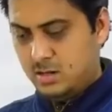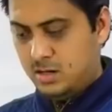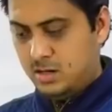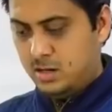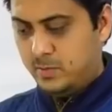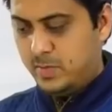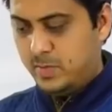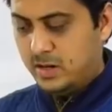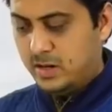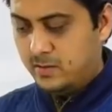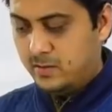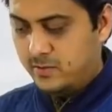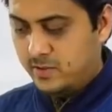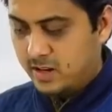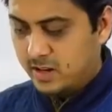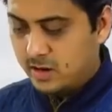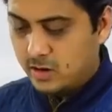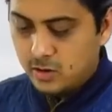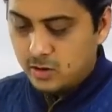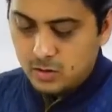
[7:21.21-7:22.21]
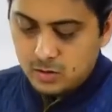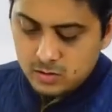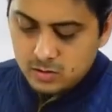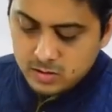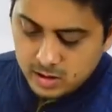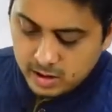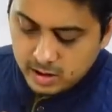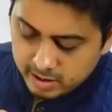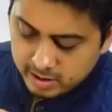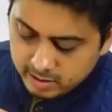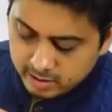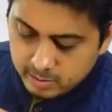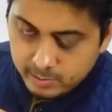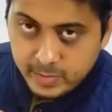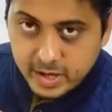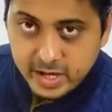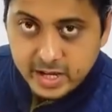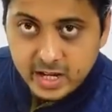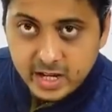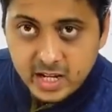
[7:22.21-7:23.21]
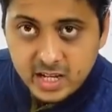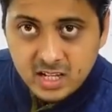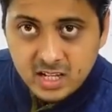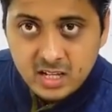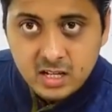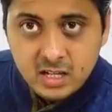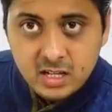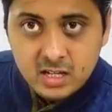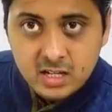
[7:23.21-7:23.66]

Bulb will glow at the beginning,